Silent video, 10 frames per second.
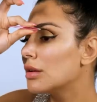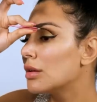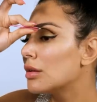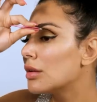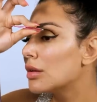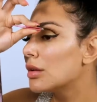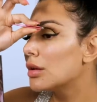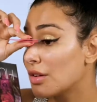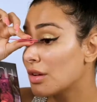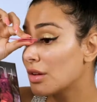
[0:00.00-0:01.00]
I'm just going to do the
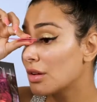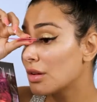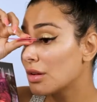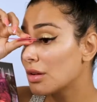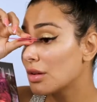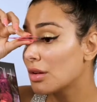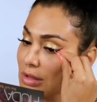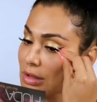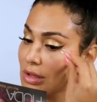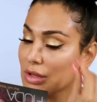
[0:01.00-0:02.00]
same thing on the other side. And
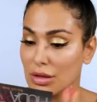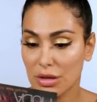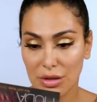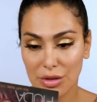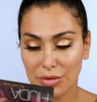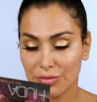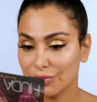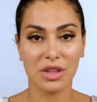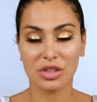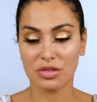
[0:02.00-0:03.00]
what I'm going to do now
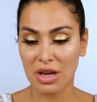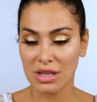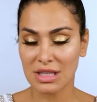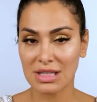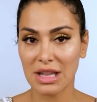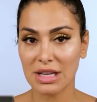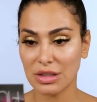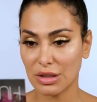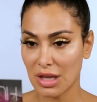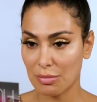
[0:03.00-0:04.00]
before this dries is I like
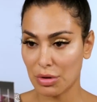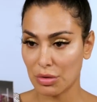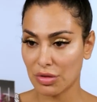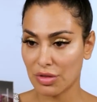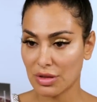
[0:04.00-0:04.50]
to look at both